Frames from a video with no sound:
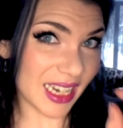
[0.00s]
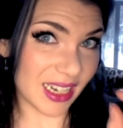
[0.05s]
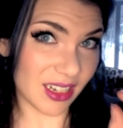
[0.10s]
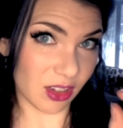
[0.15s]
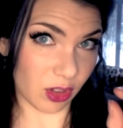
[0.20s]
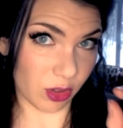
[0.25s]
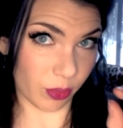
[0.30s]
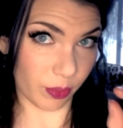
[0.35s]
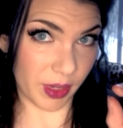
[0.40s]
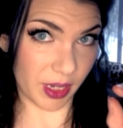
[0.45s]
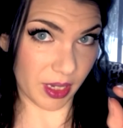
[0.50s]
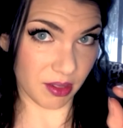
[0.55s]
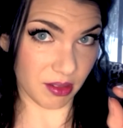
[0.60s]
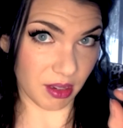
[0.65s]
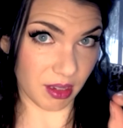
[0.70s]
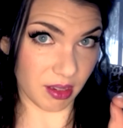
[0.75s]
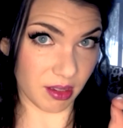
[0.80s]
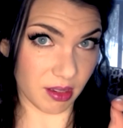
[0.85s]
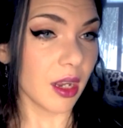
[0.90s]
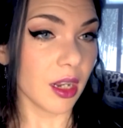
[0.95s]
little
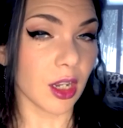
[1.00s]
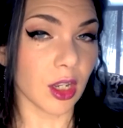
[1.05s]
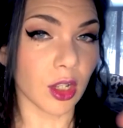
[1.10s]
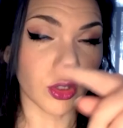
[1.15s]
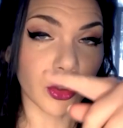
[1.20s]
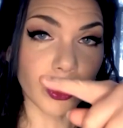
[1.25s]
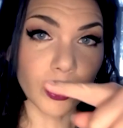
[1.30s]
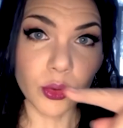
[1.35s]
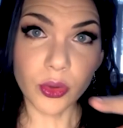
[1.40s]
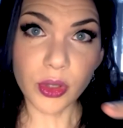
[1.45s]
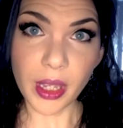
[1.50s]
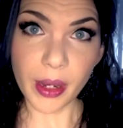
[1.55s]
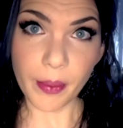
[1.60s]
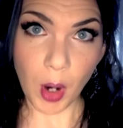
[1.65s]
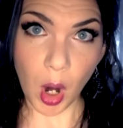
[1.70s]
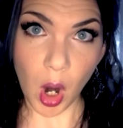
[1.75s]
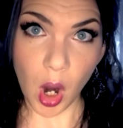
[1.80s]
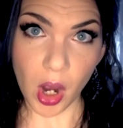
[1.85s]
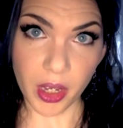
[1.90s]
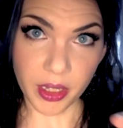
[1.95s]
pieces, glued them
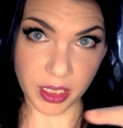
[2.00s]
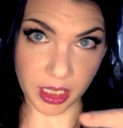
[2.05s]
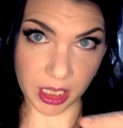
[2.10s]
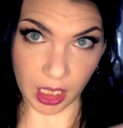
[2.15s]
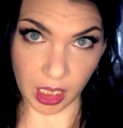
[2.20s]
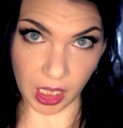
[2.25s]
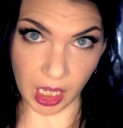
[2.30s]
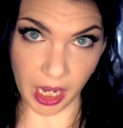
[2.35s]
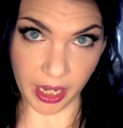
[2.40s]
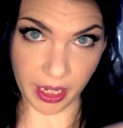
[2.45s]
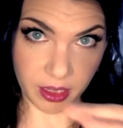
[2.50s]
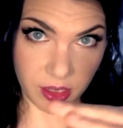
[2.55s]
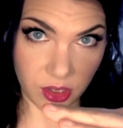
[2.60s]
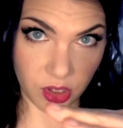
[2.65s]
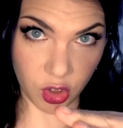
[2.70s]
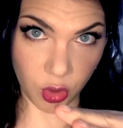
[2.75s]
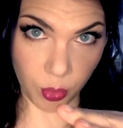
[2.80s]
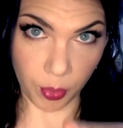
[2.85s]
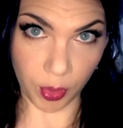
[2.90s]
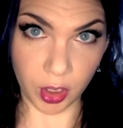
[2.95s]
on in a line,
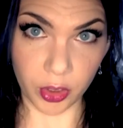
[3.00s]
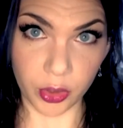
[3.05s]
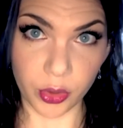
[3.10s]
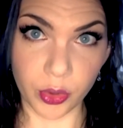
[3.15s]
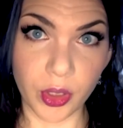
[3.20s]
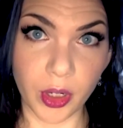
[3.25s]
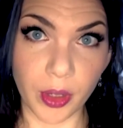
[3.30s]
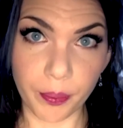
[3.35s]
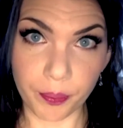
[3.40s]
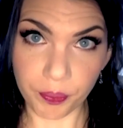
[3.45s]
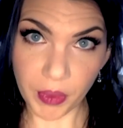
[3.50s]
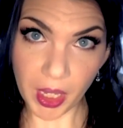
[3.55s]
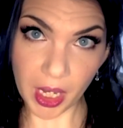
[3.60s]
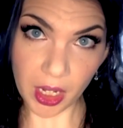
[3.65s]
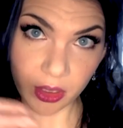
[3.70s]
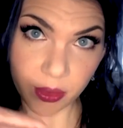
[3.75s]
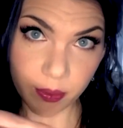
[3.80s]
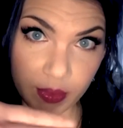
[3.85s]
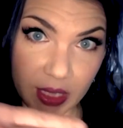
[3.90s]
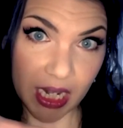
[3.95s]
super glued them,
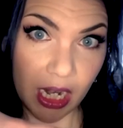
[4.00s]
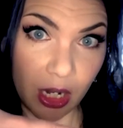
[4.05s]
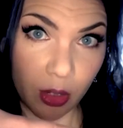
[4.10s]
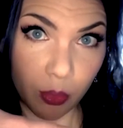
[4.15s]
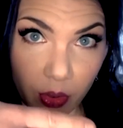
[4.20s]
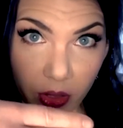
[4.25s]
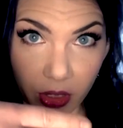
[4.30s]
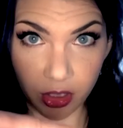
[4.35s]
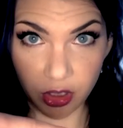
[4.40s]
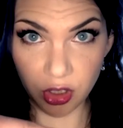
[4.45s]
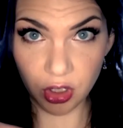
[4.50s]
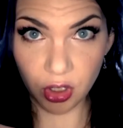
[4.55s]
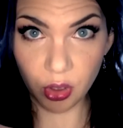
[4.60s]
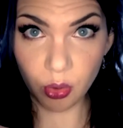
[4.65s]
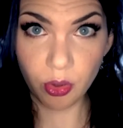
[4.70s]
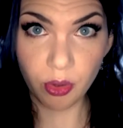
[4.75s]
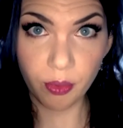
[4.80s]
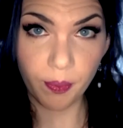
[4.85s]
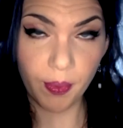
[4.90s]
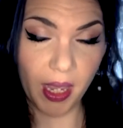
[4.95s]
held them down with a
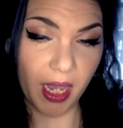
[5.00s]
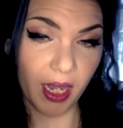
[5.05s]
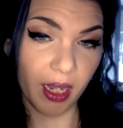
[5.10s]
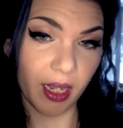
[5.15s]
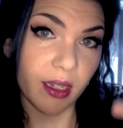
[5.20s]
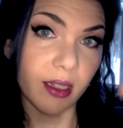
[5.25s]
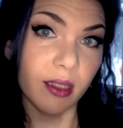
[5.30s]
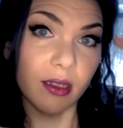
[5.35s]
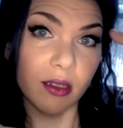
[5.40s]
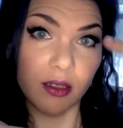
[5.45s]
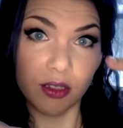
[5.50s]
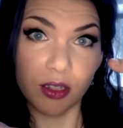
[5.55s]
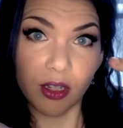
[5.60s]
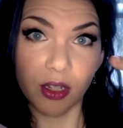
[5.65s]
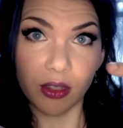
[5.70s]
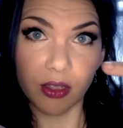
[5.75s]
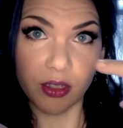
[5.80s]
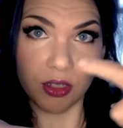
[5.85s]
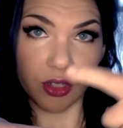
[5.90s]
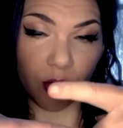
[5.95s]
toothpick,
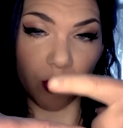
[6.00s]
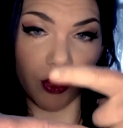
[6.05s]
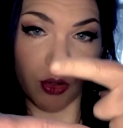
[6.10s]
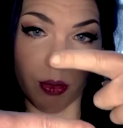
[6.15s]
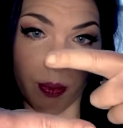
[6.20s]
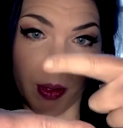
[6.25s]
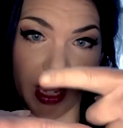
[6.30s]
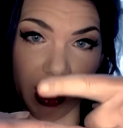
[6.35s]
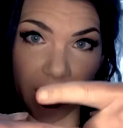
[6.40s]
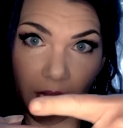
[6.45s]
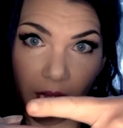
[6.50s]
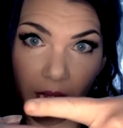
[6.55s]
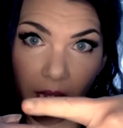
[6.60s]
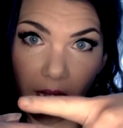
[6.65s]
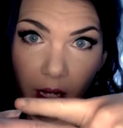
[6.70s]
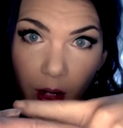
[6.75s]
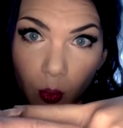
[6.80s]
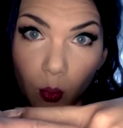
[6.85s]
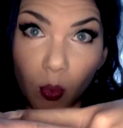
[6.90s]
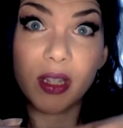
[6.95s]
took the toothpick
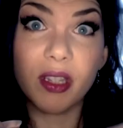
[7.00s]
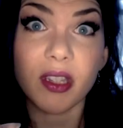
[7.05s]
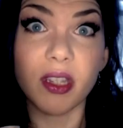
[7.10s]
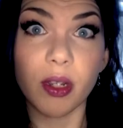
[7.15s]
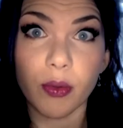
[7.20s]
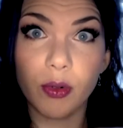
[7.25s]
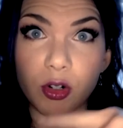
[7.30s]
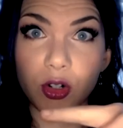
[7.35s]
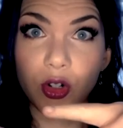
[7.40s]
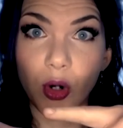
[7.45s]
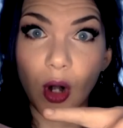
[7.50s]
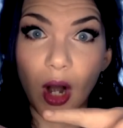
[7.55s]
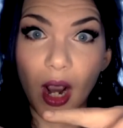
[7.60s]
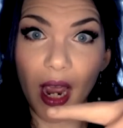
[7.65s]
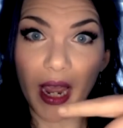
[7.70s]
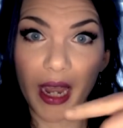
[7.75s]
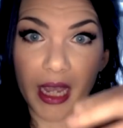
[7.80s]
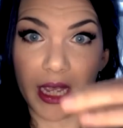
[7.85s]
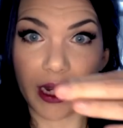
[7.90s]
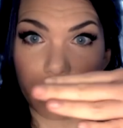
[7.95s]
once they were
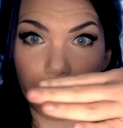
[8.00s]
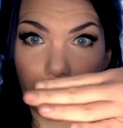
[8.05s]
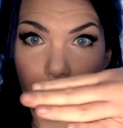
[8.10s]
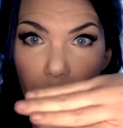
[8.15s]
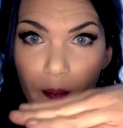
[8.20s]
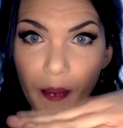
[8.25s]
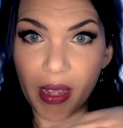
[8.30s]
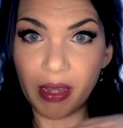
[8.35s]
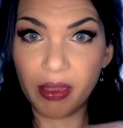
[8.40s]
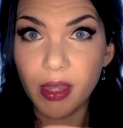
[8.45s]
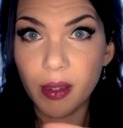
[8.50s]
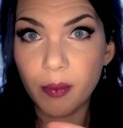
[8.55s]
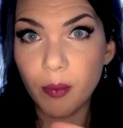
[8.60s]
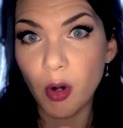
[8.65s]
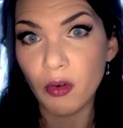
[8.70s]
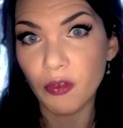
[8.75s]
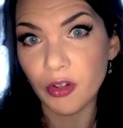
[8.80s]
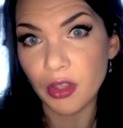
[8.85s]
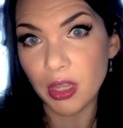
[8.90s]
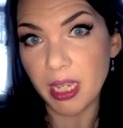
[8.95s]
dry and bent them
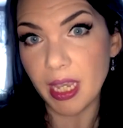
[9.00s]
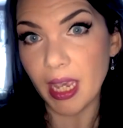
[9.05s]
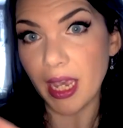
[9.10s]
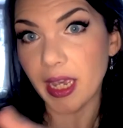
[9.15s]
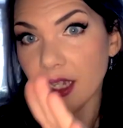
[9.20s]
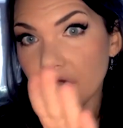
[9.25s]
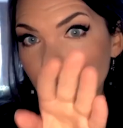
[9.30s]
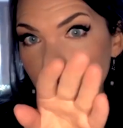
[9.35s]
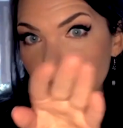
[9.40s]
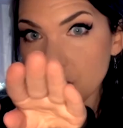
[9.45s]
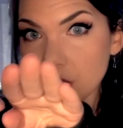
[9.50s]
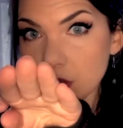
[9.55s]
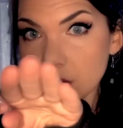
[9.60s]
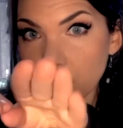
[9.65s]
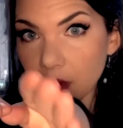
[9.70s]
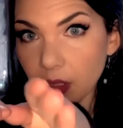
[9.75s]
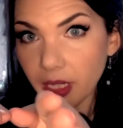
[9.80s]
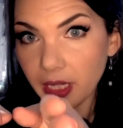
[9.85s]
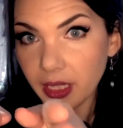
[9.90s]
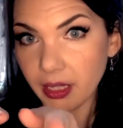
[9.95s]
over the edge
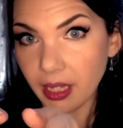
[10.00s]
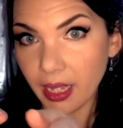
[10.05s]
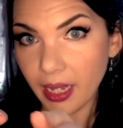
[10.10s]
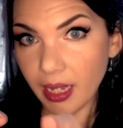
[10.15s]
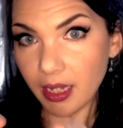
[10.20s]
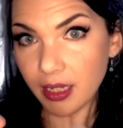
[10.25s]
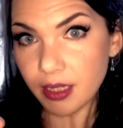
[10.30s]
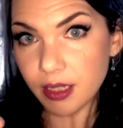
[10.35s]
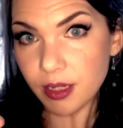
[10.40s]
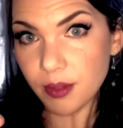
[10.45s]
like that,